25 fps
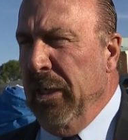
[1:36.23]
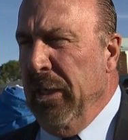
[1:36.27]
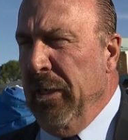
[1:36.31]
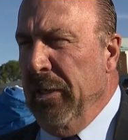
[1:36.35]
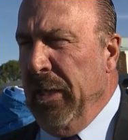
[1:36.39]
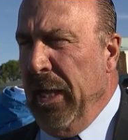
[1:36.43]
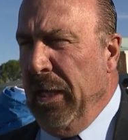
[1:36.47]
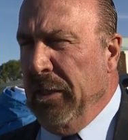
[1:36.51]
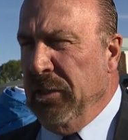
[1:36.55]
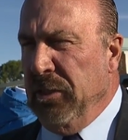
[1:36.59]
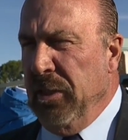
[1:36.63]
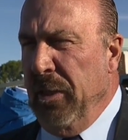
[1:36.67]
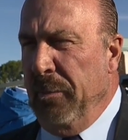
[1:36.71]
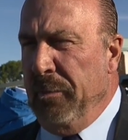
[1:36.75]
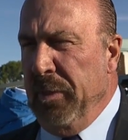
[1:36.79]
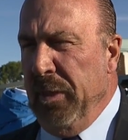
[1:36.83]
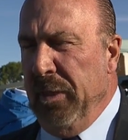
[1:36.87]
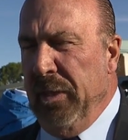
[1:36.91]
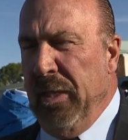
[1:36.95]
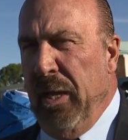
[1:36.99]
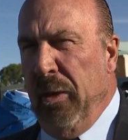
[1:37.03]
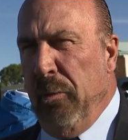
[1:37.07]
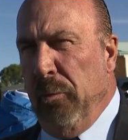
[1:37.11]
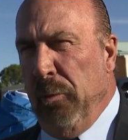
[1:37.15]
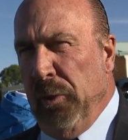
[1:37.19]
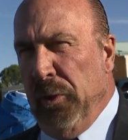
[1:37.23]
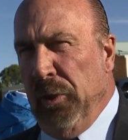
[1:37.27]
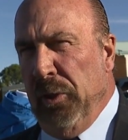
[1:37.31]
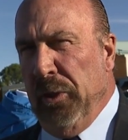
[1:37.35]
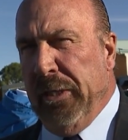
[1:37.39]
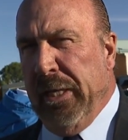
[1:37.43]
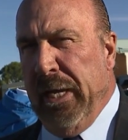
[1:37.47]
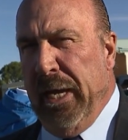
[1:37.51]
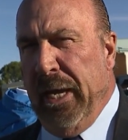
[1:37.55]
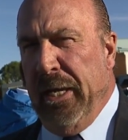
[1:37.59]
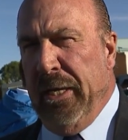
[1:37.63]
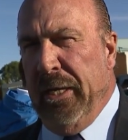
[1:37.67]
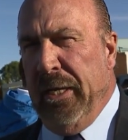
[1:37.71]
and that's something that we'll
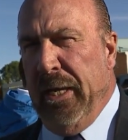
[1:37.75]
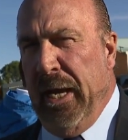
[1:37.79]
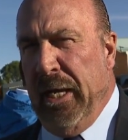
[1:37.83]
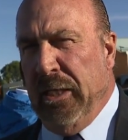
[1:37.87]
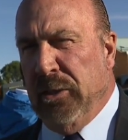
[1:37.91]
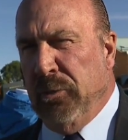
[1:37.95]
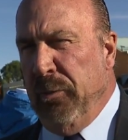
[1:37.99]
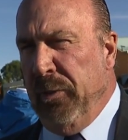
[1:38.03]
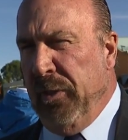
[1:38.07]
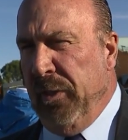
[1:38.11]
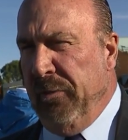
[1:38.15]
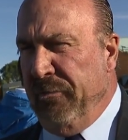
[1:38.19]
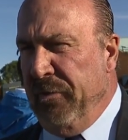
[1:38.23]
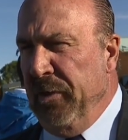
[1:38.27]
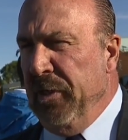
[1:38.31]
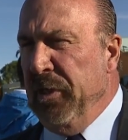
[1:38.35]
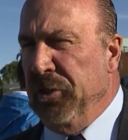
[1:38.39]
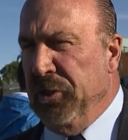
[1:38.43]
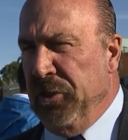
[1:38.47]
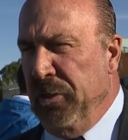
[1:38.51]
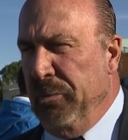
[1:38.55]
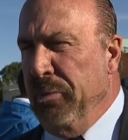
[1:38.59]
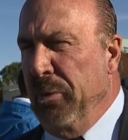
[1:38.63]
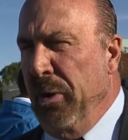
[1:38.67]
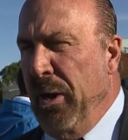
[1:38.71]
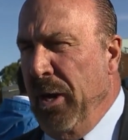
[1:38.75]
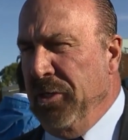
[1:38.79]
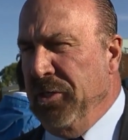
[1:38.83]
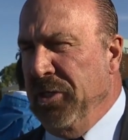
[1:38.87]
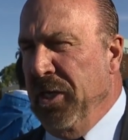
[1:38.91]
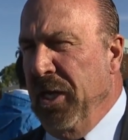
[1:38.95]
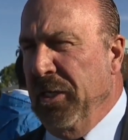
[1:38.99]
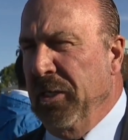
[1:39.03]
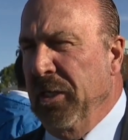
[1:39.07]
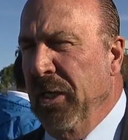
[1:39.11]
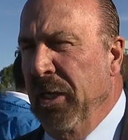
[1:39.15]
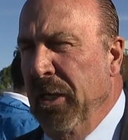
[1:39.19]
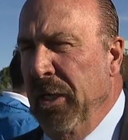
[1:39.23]
look at as we finish the
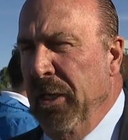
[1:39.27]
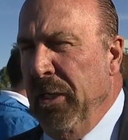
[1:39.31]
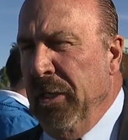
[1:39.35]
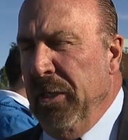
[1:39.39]
project.